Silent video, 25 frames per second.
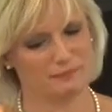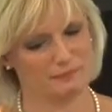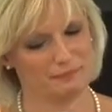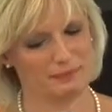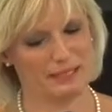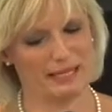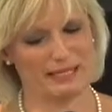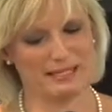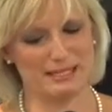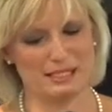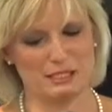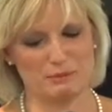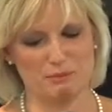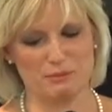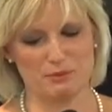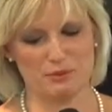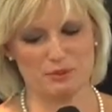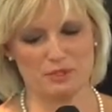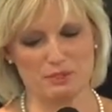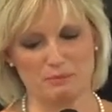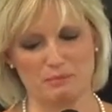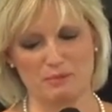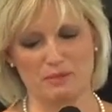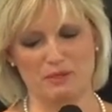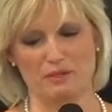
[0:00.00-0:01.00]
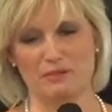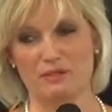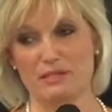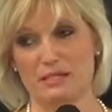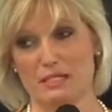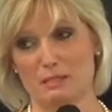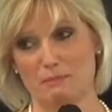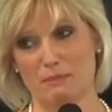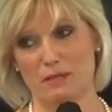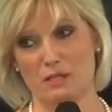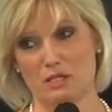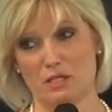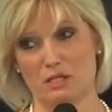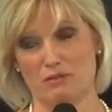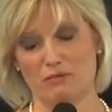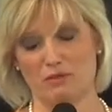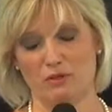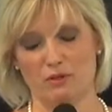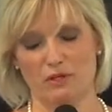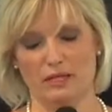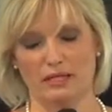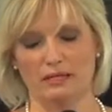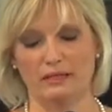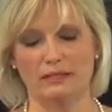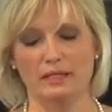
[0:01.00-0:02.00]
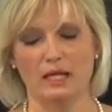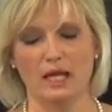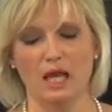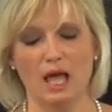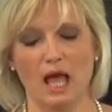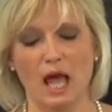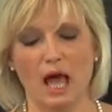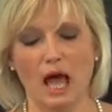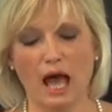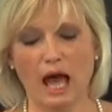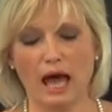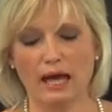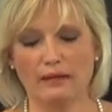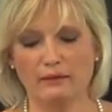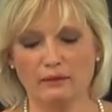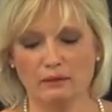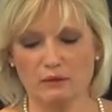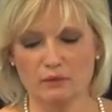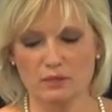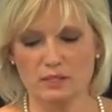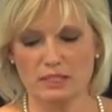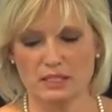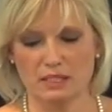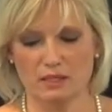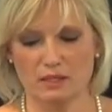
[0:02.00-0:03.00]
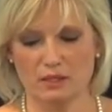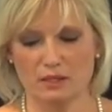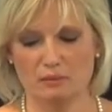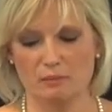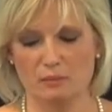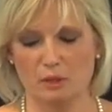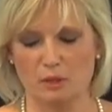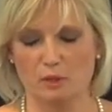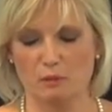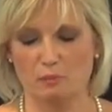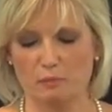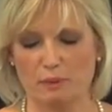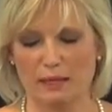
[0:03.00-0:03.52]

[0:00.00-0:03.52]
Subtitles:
Plans to prosper you, especially for you, Helen, and not to harm you.